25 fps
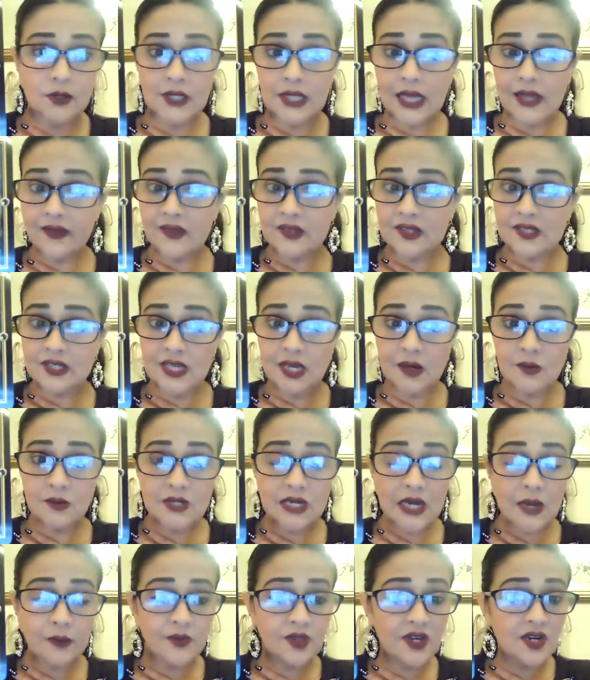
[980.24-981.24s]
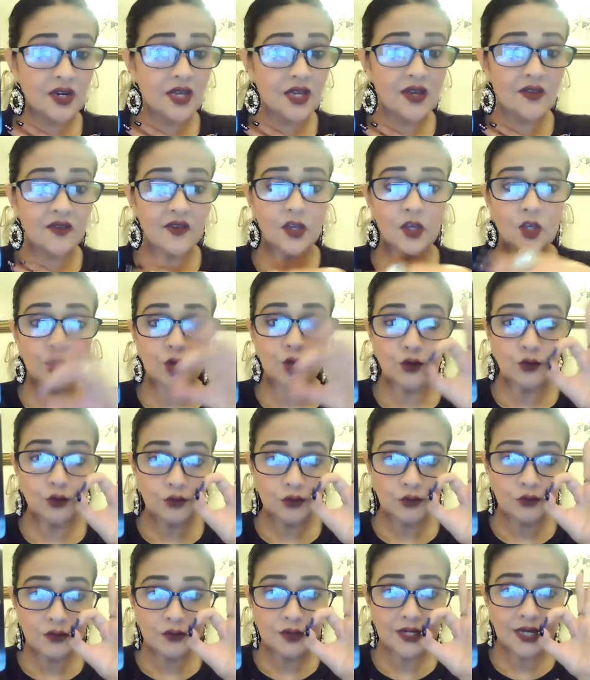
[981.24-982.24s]
But at the same time, they're giving
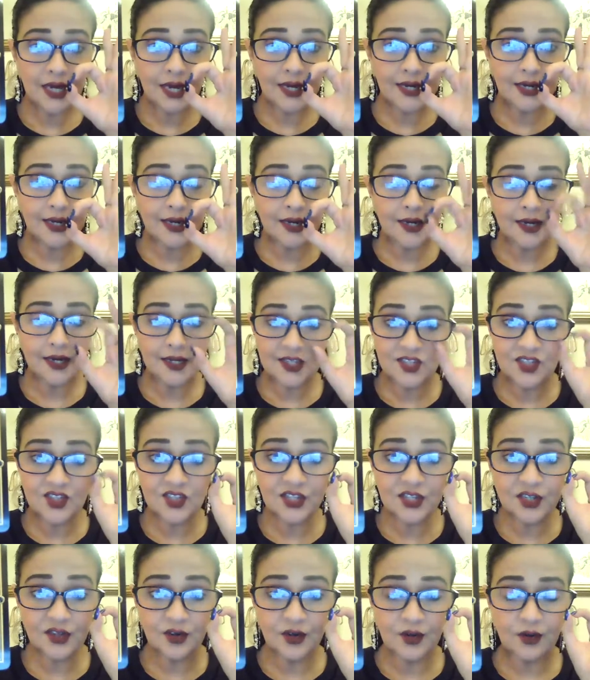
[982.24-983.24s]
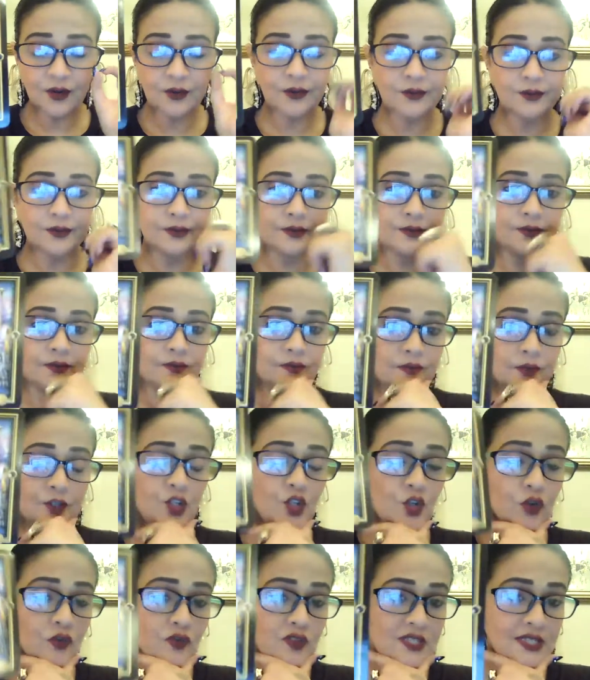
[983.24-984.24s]
you nada, zero.
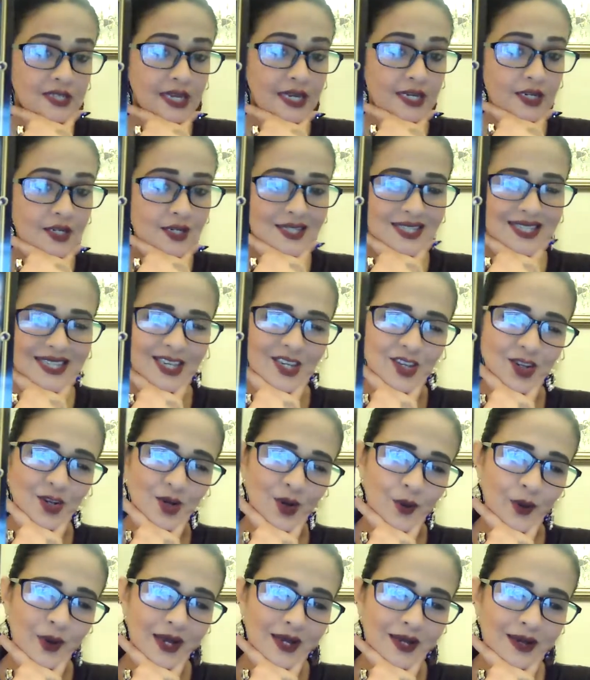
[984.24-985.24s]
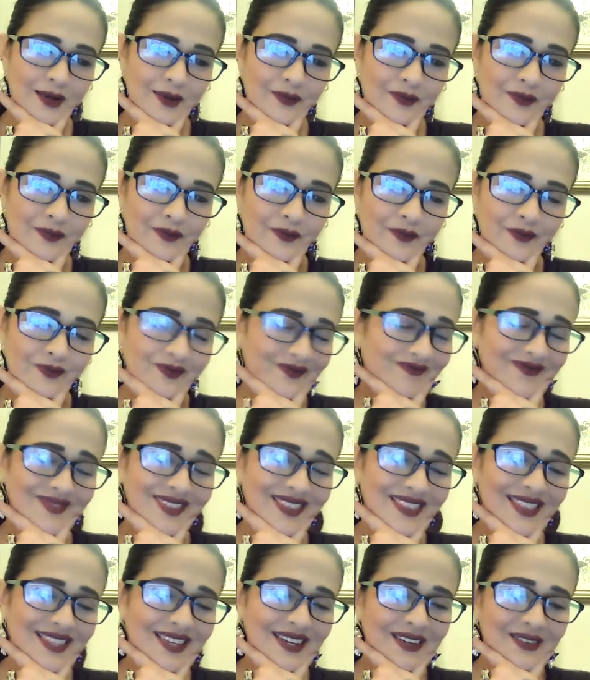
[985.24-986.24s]
You've decided to say, you know what?
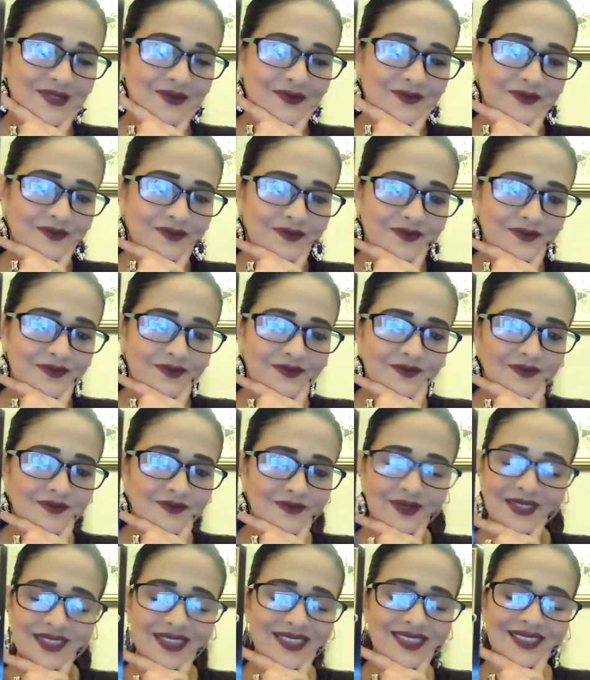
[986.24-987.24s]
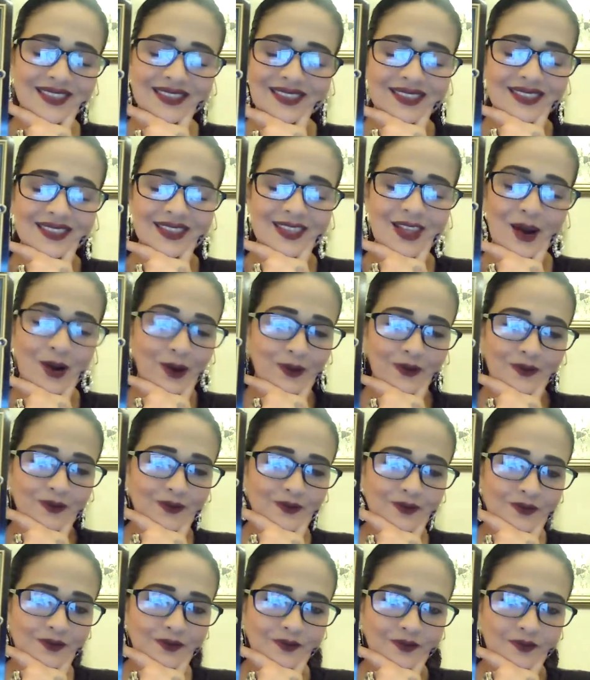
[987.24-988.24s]
No. No.
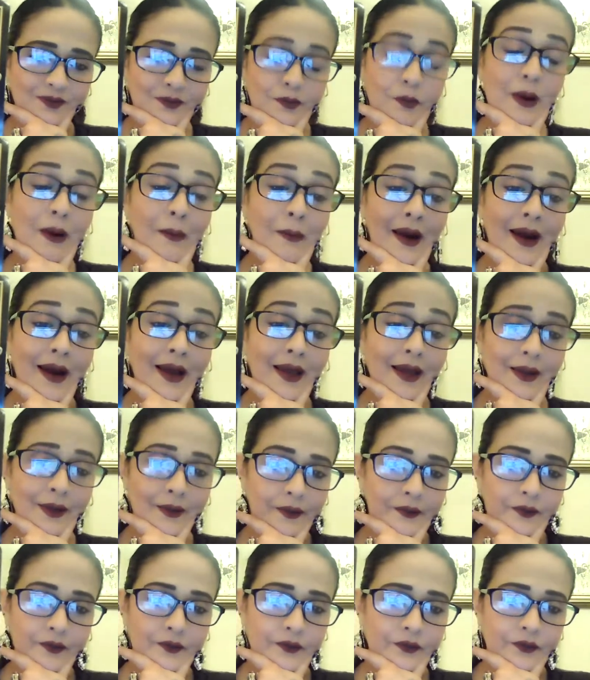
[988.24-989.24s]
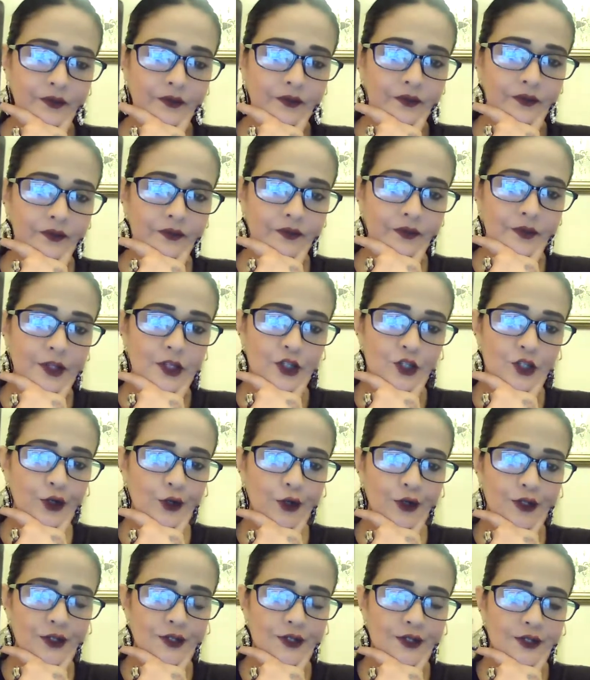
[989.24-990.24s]
Bye bye,
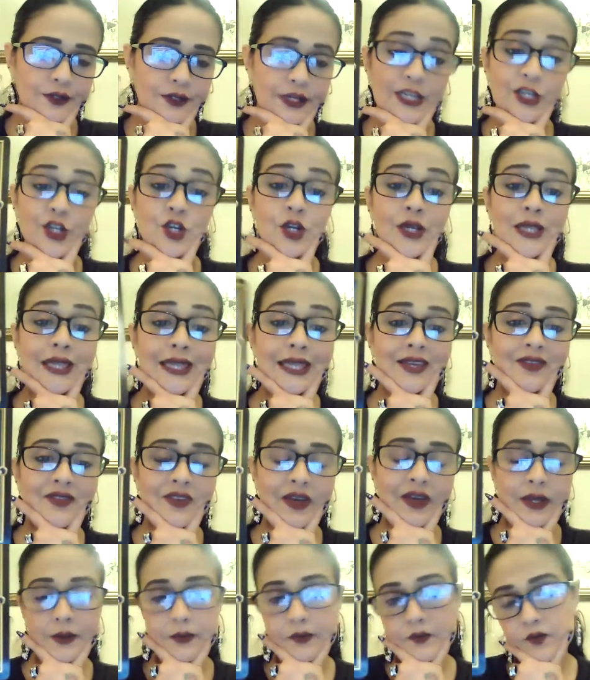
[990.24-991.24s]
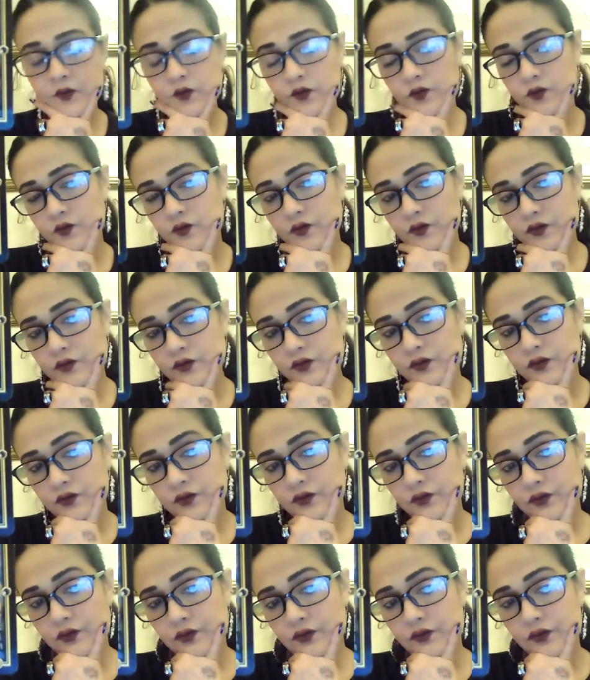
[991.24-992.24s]
Taurus, and you're leaving.
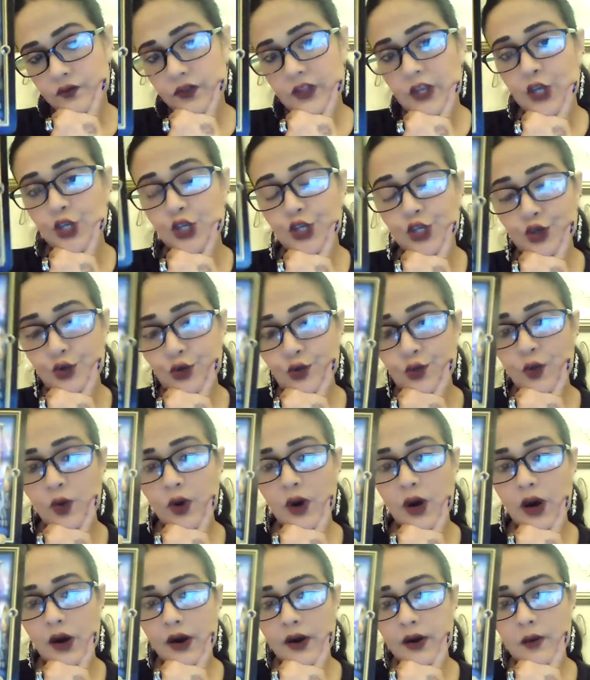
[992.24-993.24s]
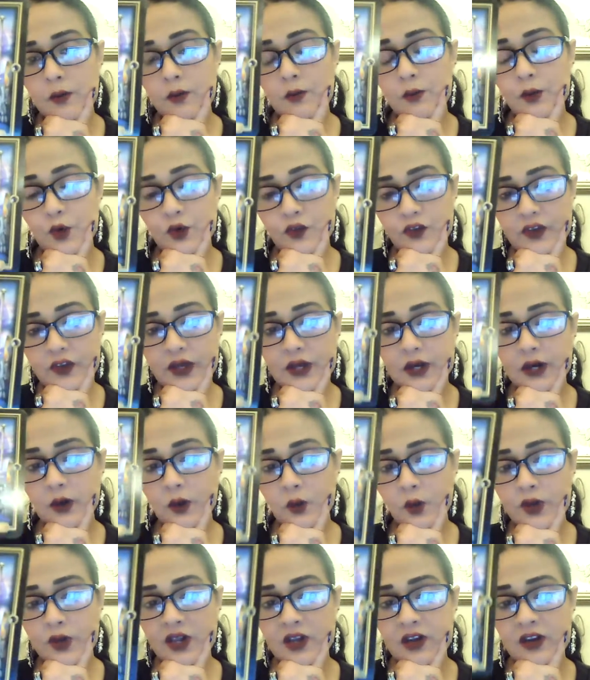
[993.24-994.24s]
You are moving
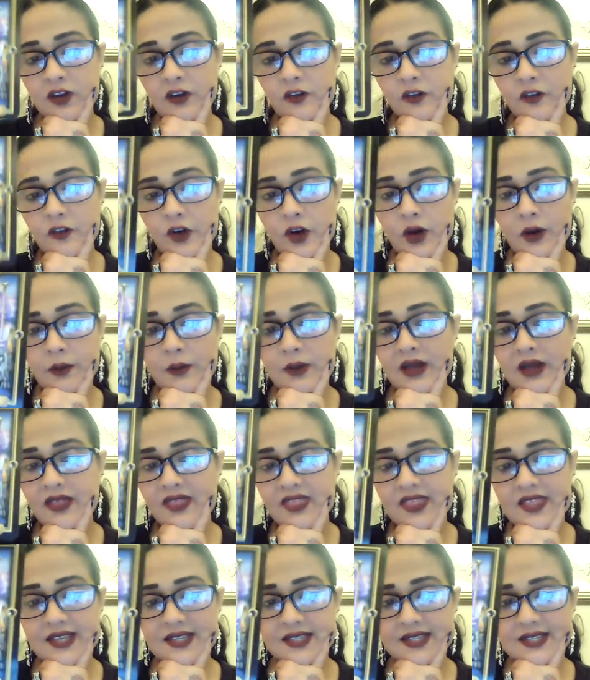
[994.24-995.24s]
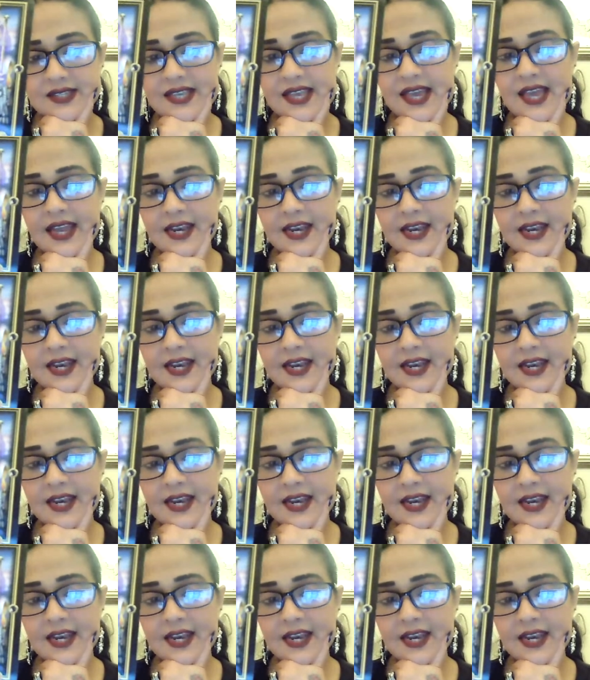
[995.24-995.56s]
away from this